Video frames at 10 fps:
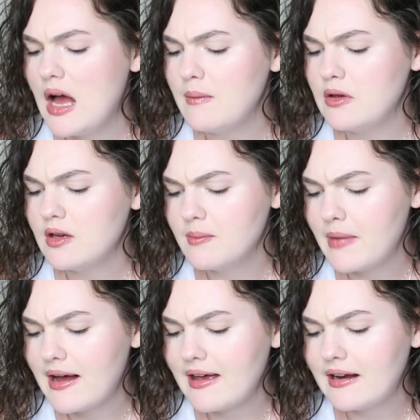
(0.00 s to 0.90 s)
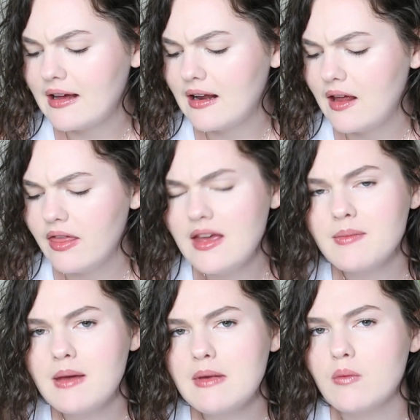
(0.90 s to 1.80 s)
You can buy it at, I think
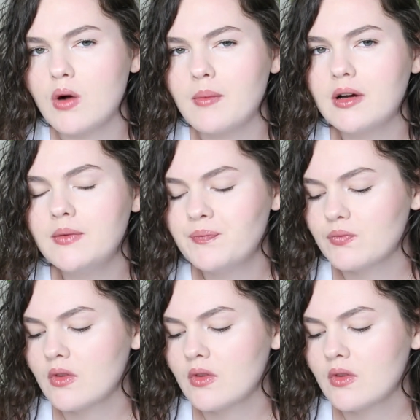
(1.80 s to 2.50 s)
maybe Walmart,